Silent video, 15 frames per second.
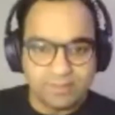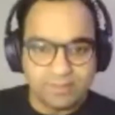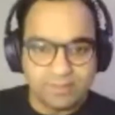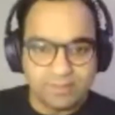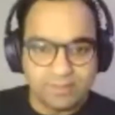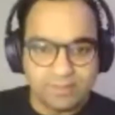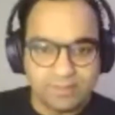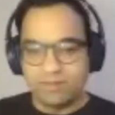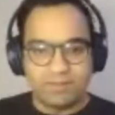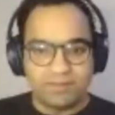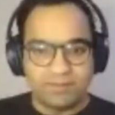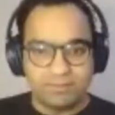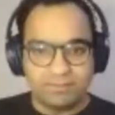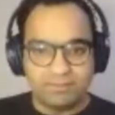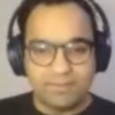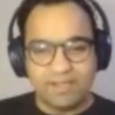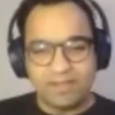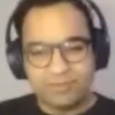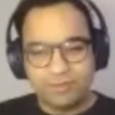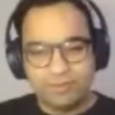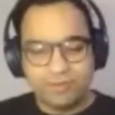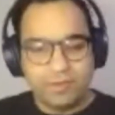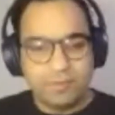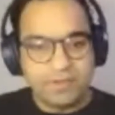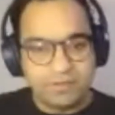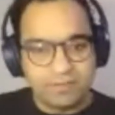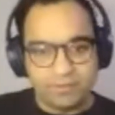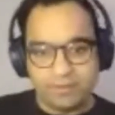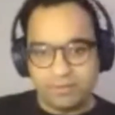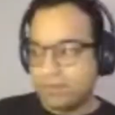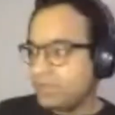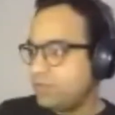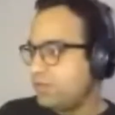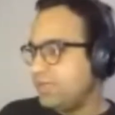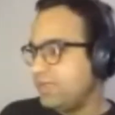Reserve the last 2-3 minutes for Q&A.